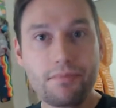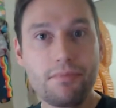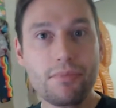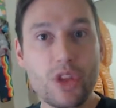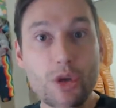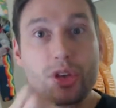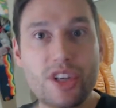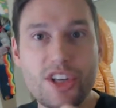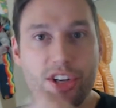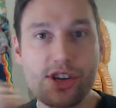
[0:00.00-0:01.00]
those are
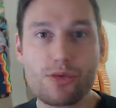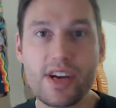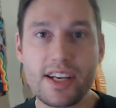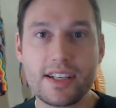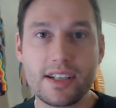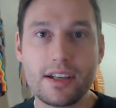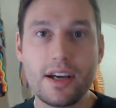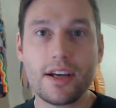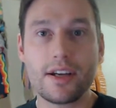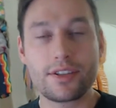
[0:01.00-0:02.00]
curated
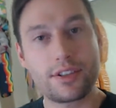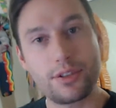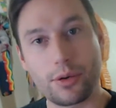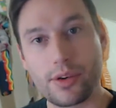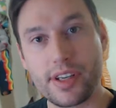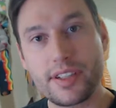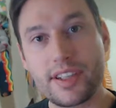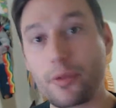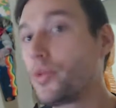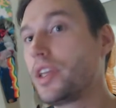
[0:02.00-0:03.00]
stories
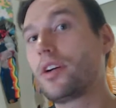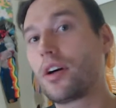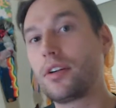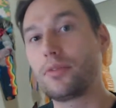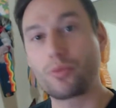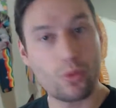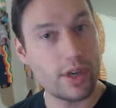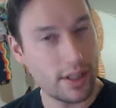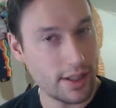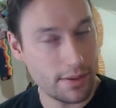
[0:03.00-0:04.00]
that we aren't
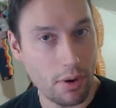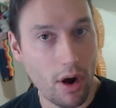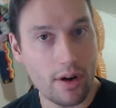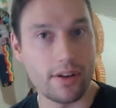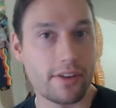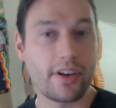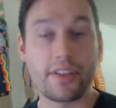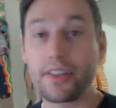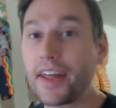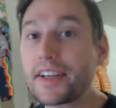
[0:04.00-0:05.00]
really a part of
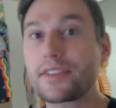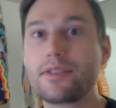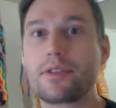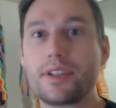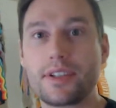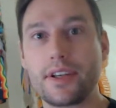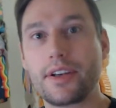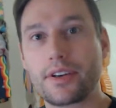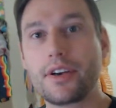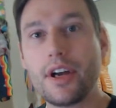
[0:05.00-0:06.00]
unless you
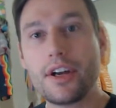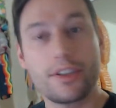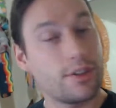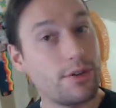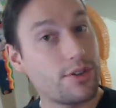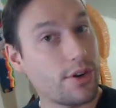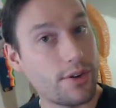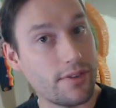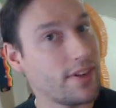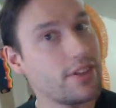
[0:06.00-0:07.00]
consider choose your
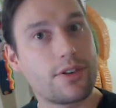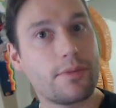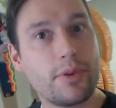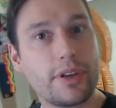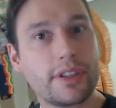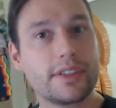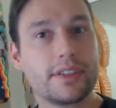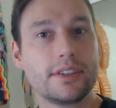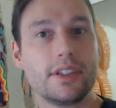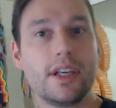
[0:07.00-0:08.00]
own adventure
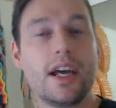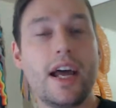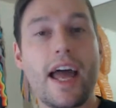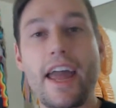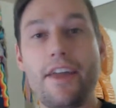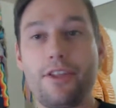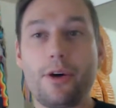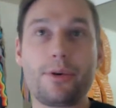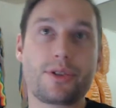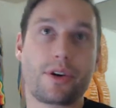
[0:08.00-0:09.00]
books. And
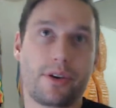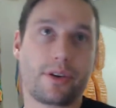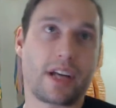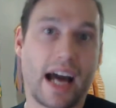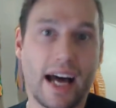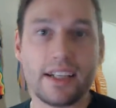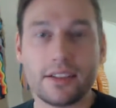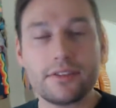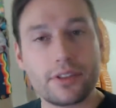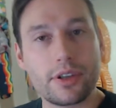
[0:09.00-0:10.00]
those are kind
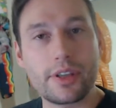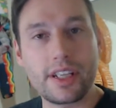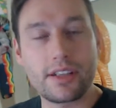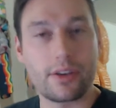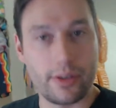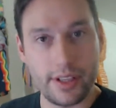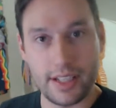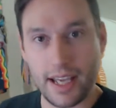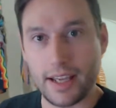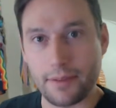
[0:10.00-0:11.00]
of early
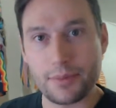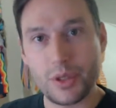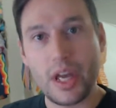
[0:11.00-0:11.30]
games.